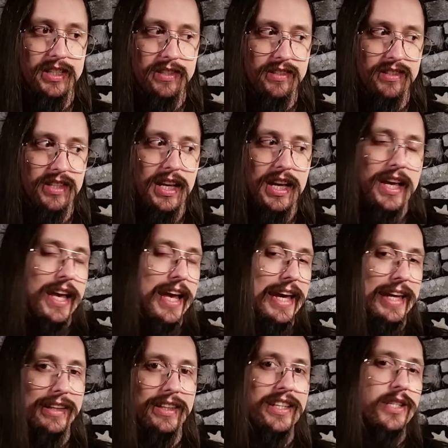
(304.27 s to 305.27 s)
is
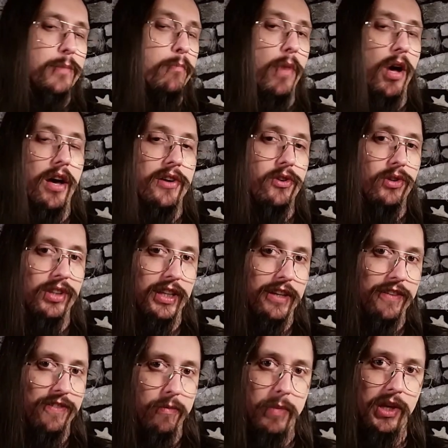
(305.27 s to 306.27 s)
at least
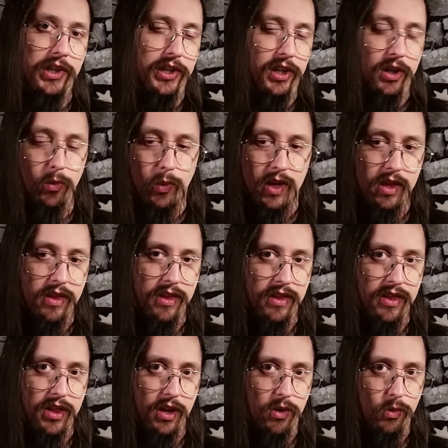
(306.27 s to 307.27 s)
moderately familiar
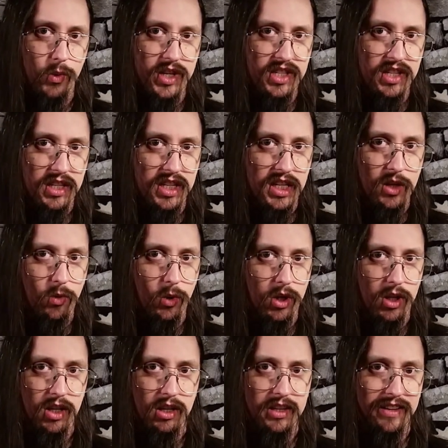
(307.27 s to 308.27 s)
with the wizarding
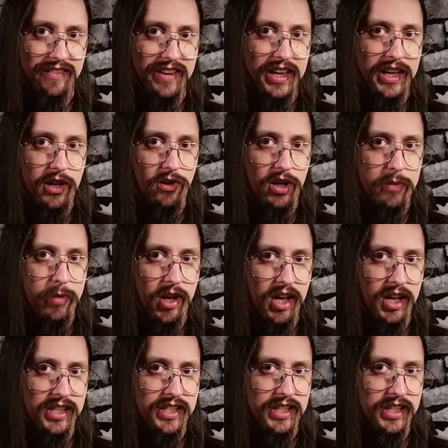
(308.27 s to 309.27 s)
world of Harry
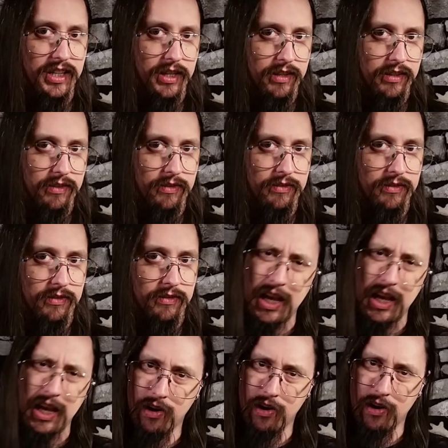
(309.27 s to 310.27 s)
Potter.
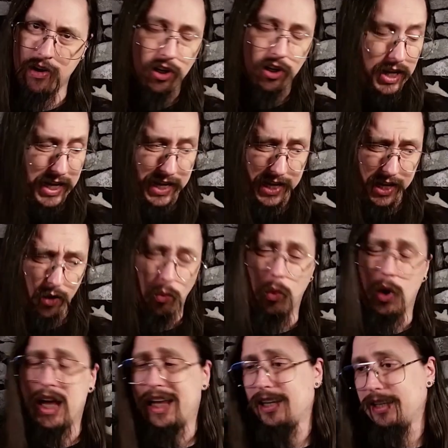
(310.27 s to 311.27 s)
However,
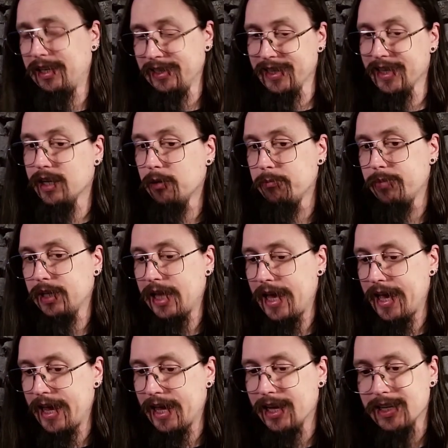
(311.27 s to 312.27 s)
while a little
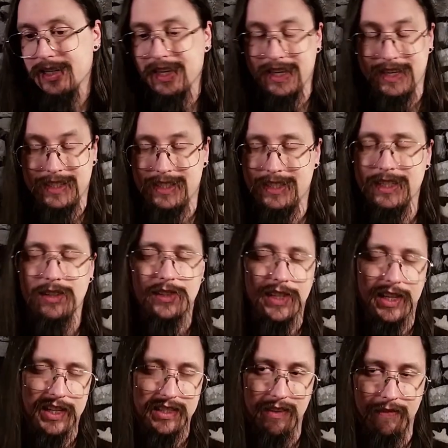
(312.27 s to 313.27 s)
bland, it still
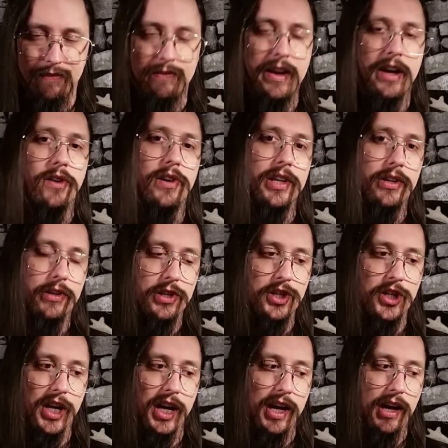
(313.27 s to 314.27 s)
does a very good
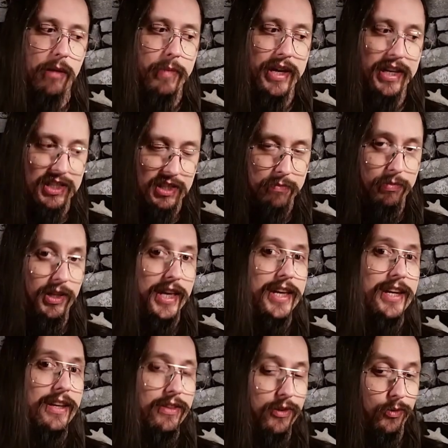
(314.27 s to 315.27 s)
job
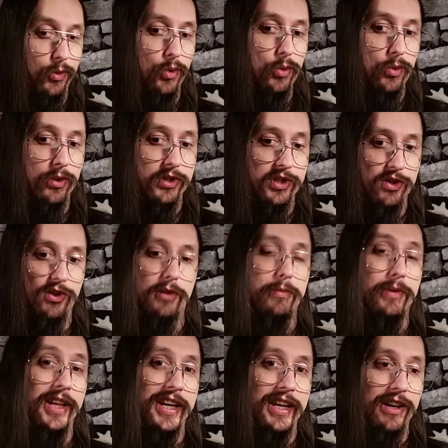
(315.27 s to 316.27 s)
explaining the rules to the
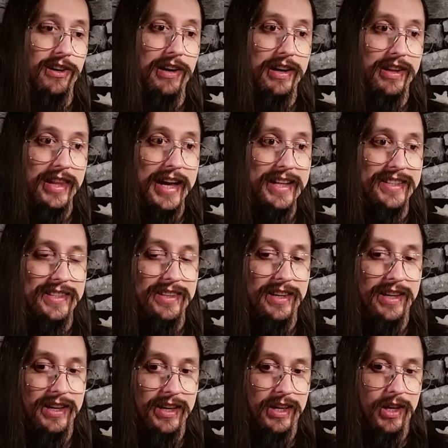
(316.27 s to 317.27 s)
player, and that's